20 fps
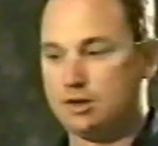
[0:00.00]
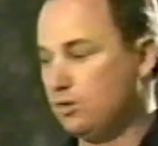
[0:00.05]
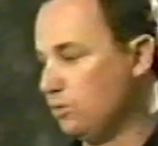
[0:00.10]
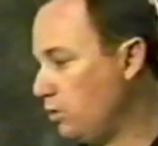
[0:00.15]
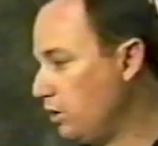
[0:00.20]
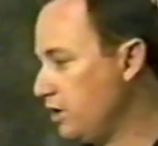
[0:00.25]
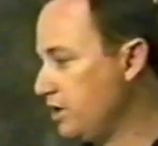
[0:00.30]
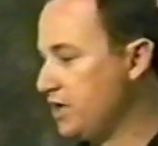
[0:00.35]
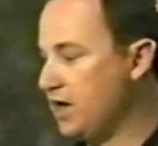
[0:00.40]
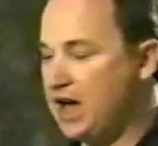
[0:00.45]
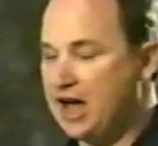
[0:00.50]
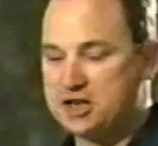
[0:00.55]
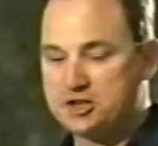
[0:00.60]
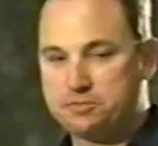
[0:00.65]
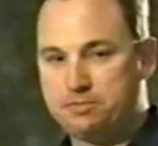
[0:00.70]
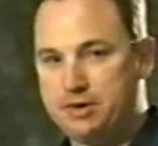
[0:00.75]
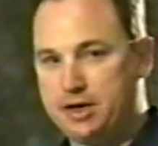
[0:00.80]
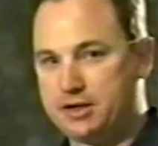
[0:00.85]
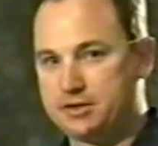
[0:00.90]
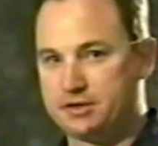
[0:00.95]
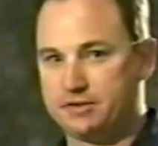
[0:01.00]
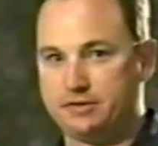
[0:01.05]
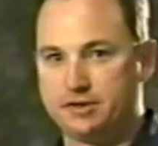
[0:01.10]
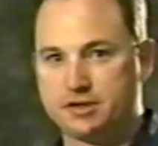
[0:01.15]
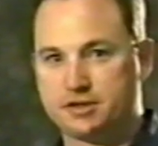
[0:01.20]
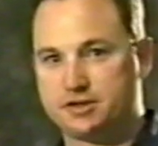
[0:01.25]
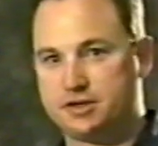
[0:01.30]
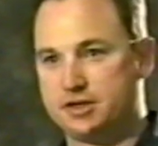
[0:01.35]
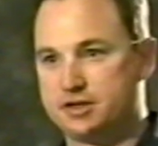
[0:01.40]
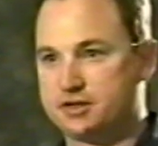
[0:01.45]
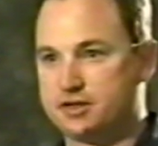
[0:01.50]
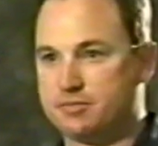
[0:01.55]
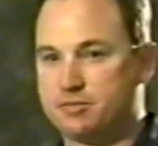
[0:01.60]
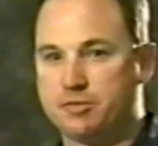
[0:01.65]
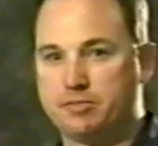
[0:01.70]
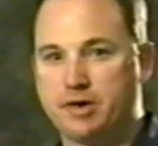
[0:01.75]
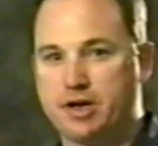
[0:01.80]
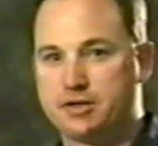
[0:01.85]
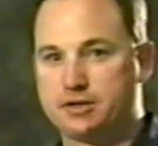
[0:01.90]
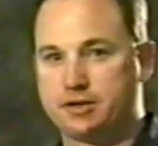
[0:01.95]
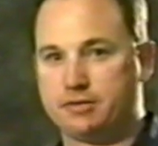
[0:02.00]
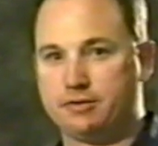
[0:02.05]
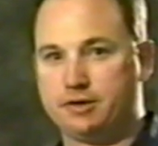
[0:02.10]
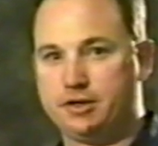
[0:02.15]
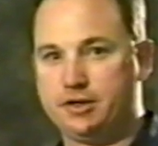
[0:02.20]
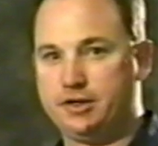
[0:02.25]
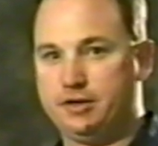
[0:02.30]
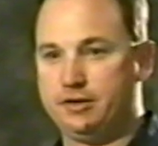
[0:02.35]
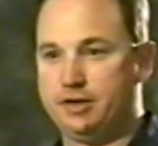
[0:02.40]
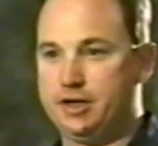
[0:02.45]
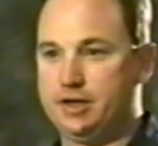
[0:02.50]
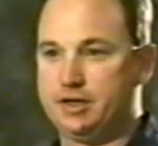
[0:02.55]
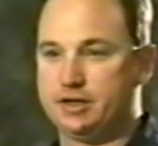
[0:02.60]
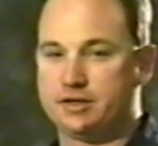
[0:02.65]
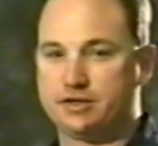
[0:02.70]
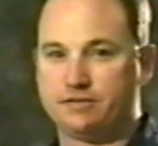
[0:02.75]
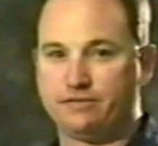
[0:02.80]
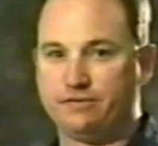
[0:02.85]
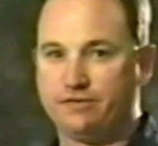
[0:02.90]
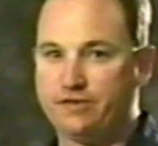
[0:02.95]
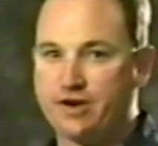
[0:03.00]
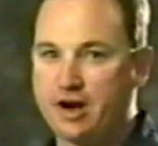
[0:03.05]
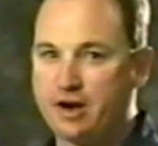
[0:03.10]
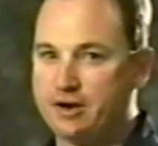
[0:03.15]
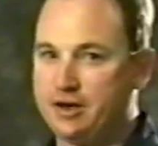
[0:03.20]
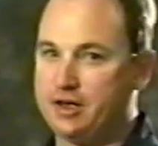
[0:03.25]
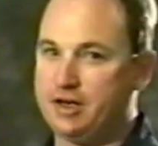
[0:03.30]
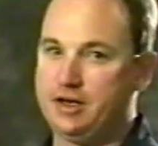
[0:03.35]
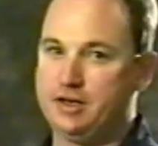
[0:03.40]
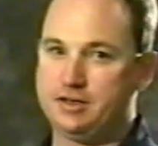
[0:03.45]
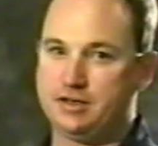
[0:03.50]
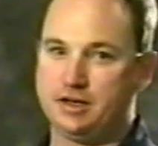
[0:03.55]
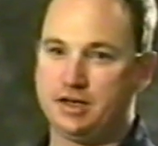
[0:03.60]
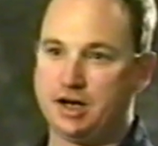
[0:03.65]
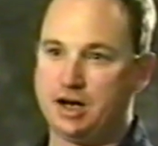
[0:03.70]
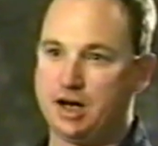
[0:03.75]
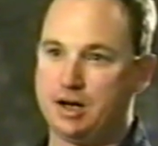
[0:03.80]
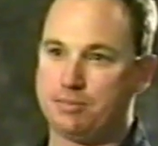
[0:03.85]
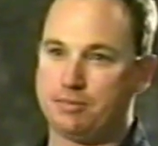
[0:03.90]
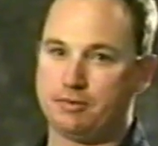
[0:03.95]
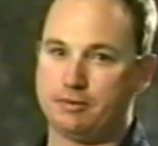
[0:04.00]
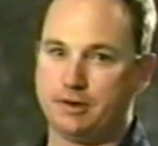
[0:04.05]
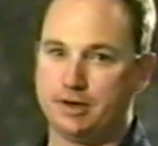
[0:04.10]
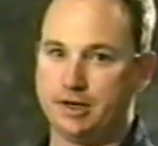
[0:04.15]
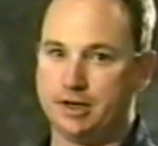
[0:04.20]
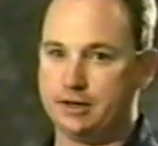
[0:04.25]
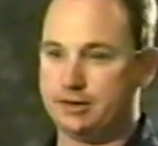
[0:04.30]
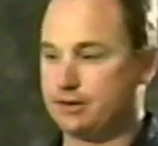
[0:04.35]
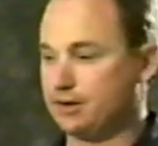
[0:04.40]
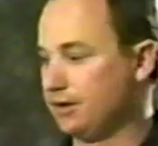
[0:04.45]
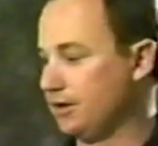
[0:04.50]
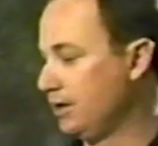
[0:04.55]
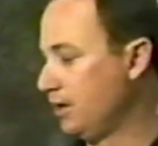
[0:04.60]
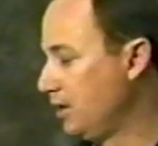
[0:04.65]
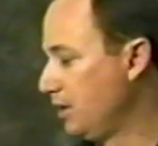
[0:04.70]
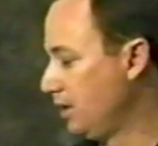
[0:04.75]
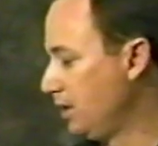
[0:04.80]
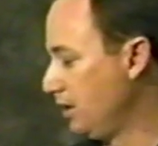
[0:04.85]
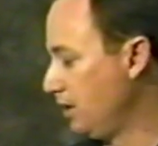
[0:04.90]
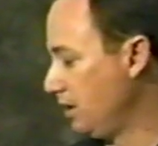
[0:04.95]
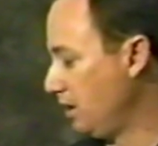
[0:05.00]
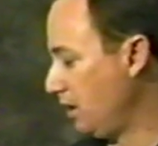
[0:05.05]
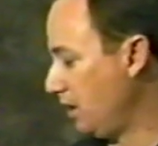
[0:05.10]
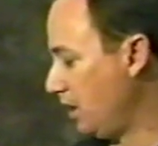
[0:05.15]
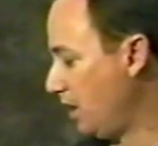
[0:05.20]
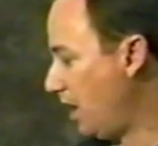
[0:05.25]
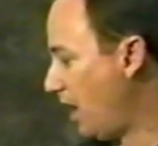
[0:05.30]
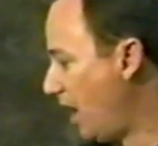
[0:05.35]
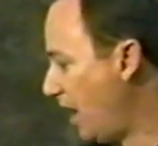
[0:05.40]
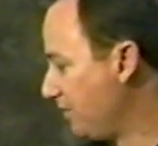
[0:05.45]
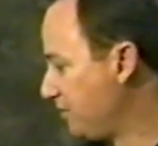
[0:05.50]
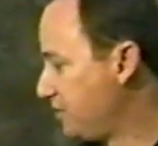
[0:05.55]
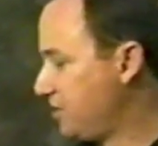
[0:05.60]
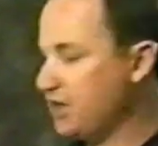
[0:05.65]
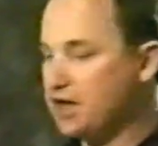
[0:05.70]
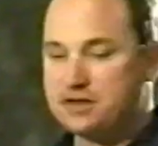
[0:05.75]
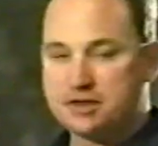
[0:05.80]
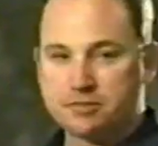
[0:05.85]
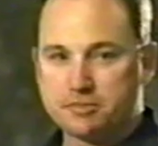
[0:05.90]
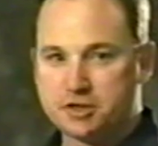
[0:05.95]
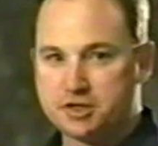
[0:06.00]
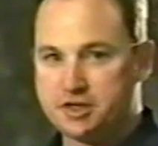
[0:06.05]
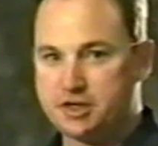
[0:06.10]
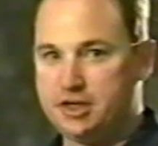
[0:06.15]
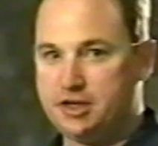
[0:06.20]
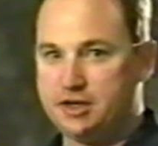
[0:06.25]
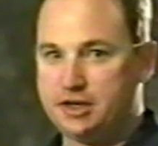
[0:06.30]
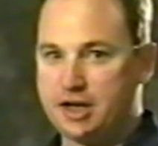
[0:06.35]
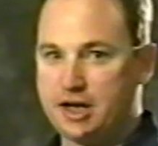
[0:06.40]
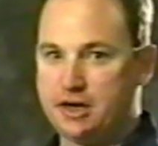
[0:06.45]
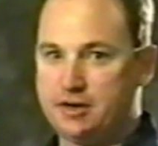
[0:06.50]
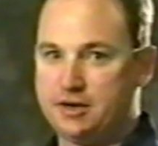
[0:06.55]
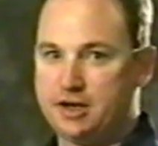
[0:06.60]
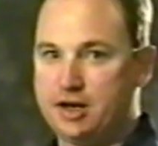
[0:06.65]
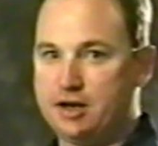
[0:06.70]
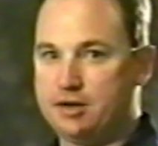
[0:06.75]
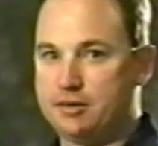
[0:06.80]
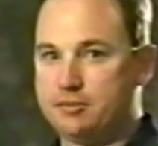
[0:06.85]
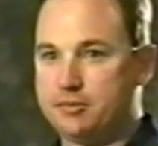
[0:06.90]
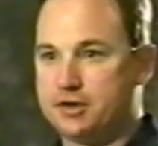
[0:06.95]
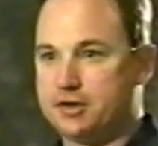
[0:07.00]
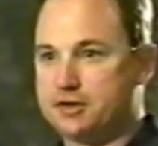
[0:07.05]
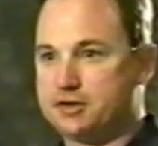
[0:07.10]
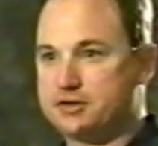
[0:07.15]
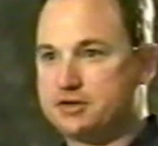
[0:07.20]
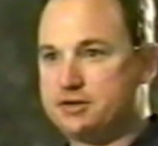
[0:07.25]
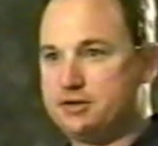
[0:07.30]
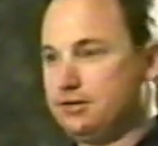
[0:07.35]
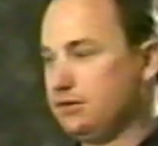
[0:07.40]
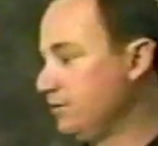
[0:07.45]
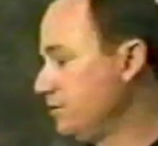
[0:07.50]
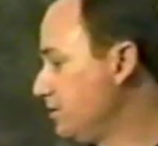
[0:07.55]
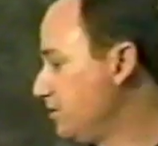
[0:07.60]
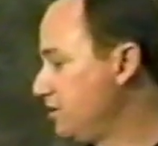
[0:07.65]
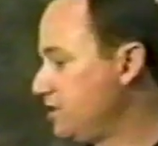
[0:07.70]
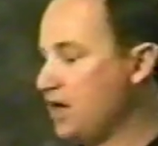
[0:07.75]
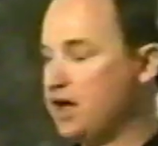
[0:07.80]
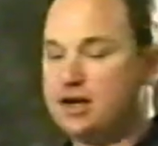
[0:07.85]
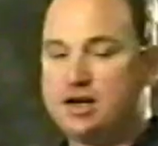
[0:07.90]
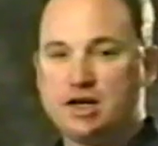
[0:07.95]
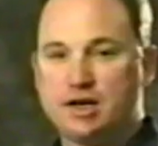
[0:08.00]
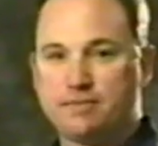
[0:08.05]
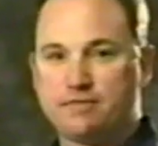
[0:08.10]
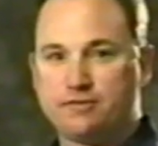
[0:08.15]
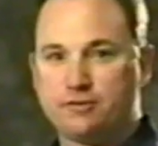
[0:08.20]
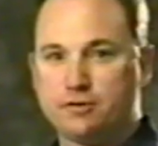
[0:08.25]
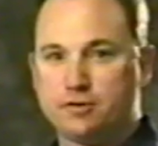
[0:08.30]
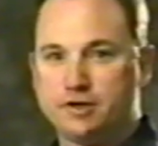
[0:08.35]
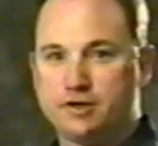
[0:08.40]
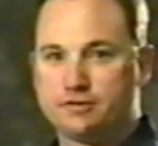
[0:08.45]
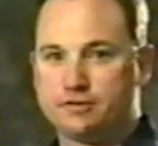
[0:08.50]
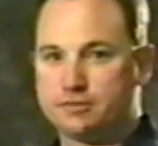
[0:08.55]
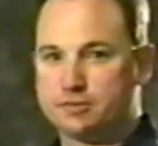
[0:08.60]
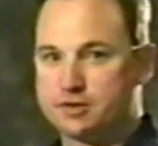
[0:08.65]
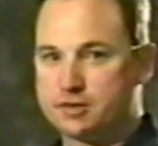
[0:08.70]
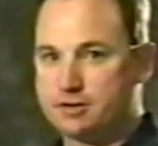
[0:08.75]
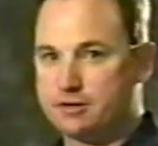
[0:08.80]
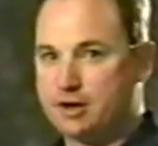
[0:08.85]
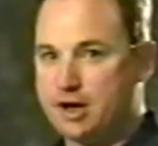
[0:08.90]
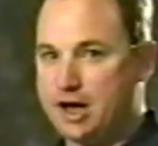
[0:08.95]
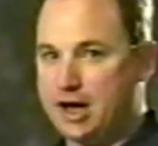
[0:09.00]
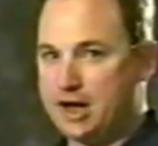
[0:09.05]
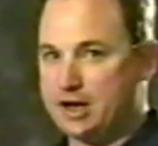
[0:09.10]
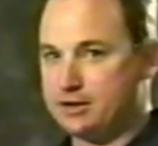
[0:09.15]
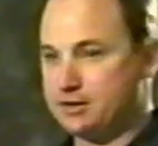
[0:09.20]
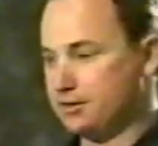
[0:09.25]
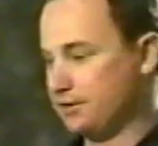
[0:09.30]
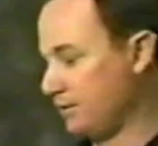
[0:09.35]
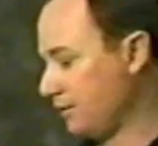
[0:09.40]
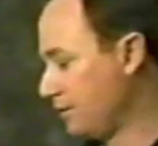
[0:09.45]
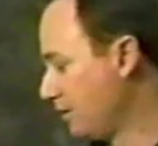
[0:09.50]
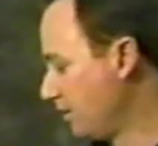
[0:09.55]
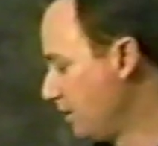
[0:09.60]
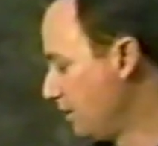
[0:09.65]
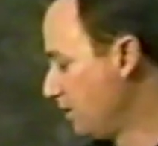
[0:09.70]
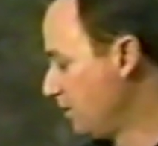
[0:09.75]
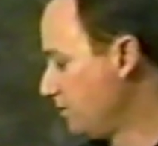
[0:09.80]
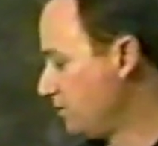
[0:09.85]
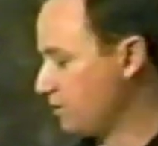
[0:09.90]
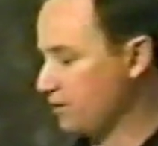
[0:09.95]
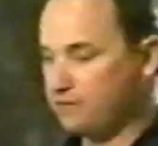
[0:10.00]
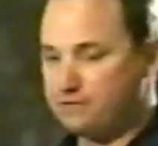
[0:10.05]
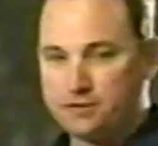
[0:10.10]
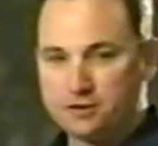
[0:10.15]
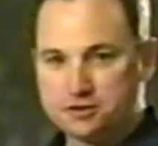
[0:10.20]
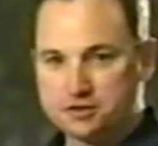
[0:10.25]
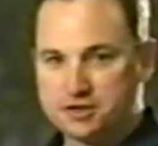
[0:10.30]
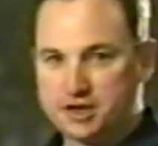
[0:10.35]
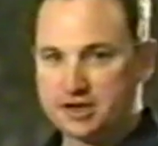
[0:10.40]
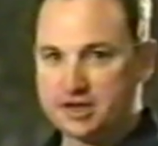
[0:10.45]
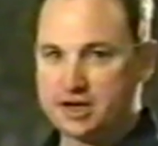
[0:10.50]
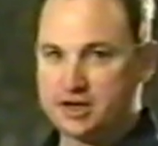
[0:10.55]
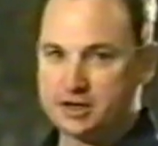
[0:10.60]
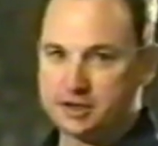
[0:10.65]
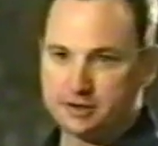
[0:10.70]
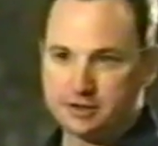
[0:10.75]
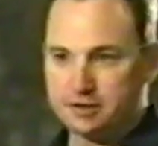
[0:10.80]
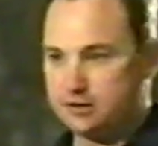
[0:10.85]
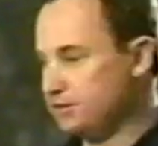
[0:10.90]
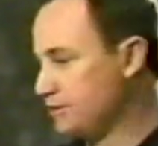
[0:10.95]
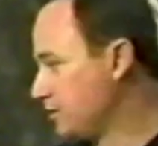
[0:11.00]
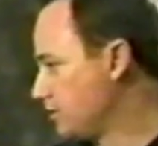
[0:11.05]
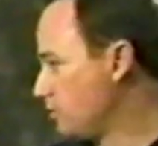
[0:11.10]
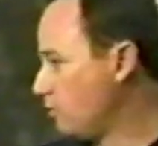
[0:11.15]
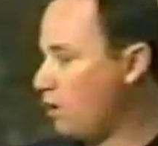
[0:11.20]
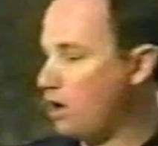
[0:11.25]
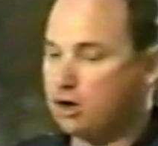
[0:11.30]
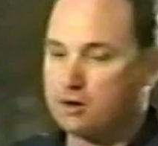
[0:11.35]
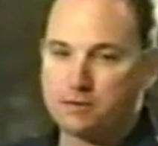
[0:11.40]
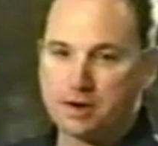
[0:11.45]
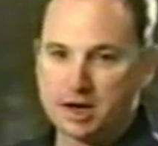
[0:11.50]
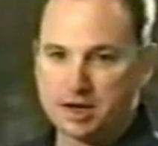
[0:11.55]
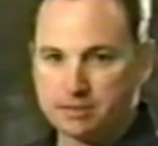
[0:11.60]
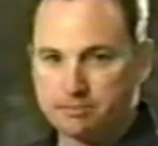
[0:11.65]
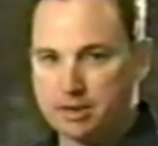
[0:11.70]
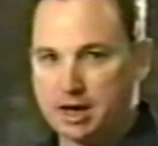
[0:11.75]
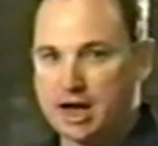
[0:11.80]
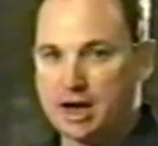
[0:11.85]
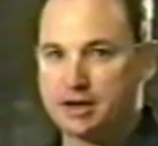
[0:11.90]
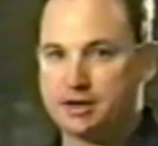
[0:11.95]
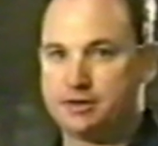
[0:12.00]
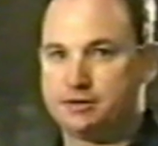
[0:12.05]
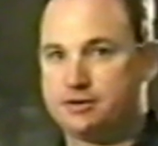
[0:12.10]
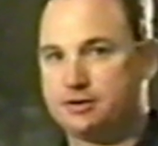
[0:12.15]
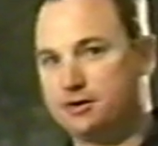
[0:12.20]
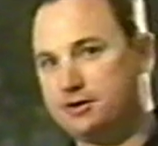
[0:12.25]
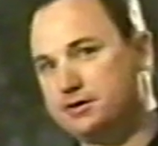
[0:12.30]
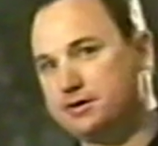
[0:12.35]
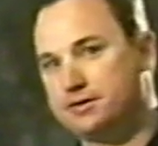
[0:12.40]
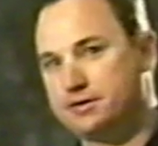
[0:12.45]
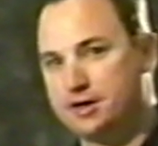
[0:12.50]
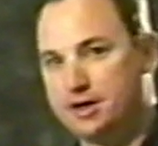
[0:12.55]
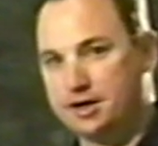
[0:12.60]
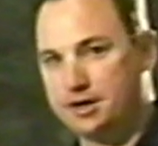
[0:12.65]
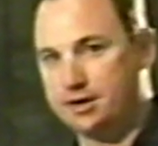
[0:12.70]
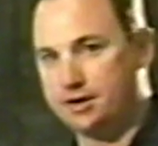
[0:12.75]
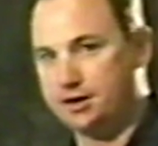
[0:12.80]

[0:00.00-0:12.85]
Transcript: One of the aspects of this system that makes it really unique, it's very easy to operate. I've shut the machine down now, and I'm going to set it up for you from scratch. So the first thing I need to do is just walk around and back and turn the thing